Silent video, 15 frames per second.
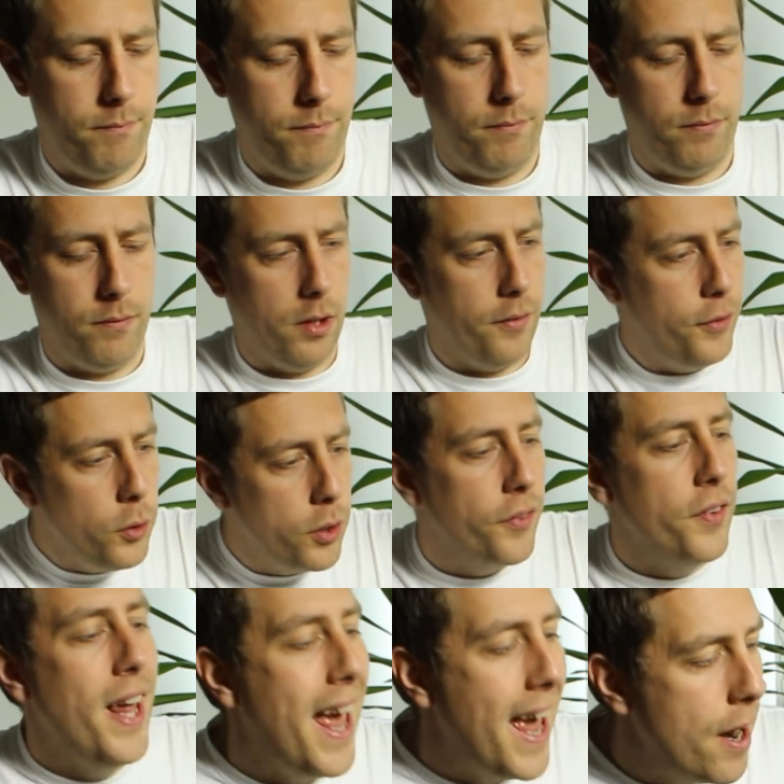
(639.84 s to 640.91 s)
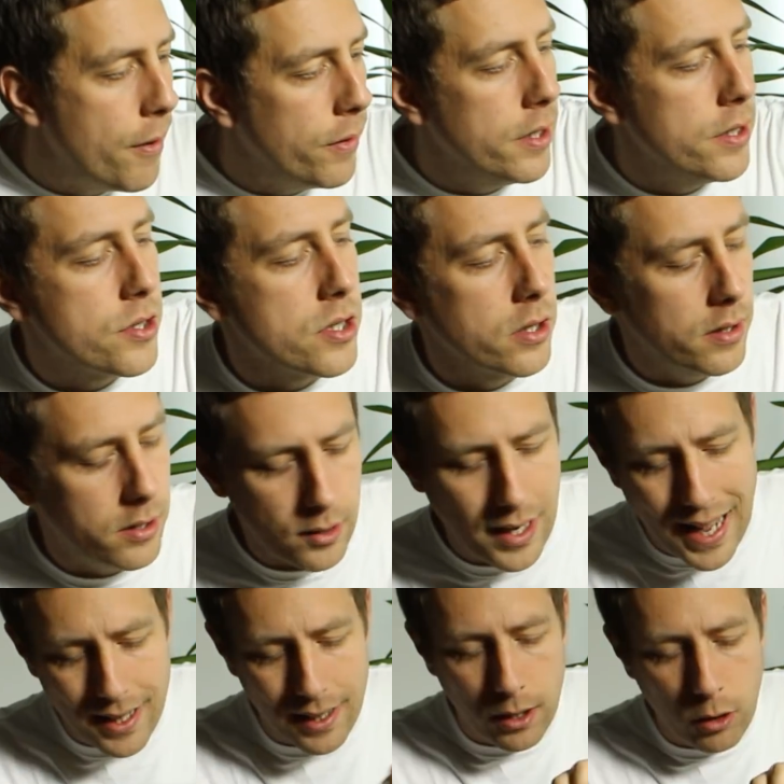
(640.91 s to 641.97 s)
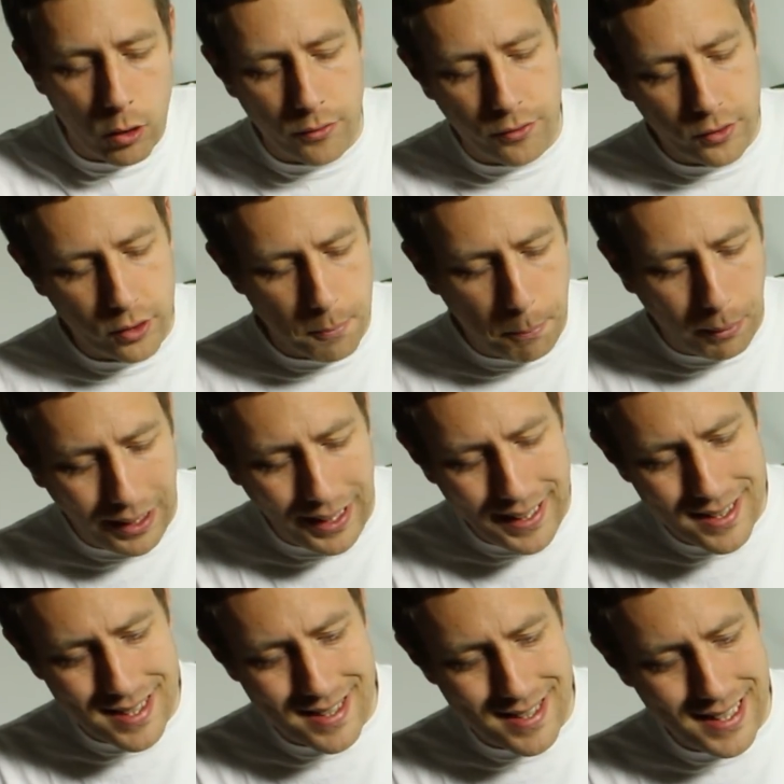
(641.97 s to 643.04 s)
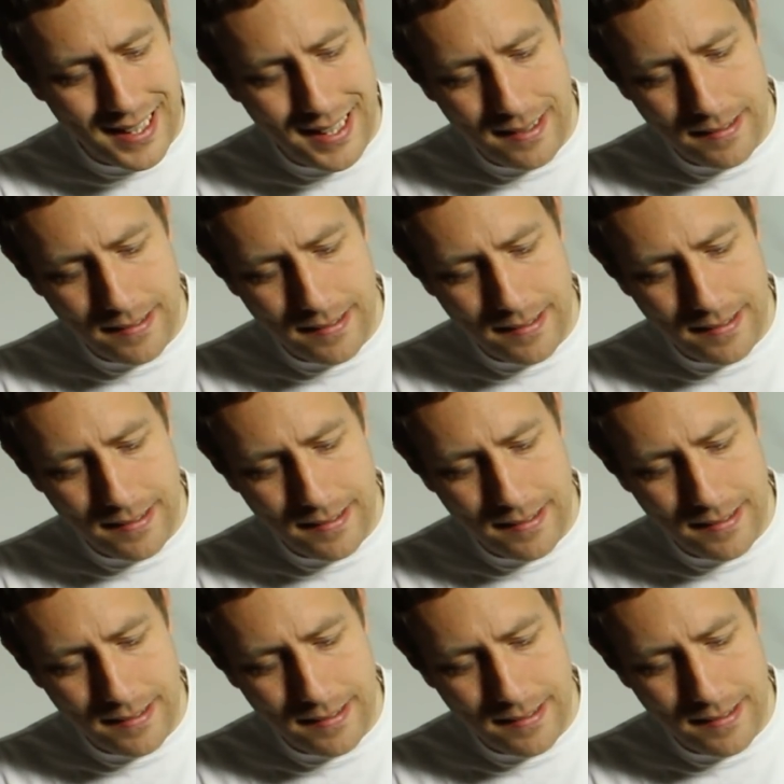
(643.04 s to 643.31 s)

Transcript: a few different areas to add a lot of complexity,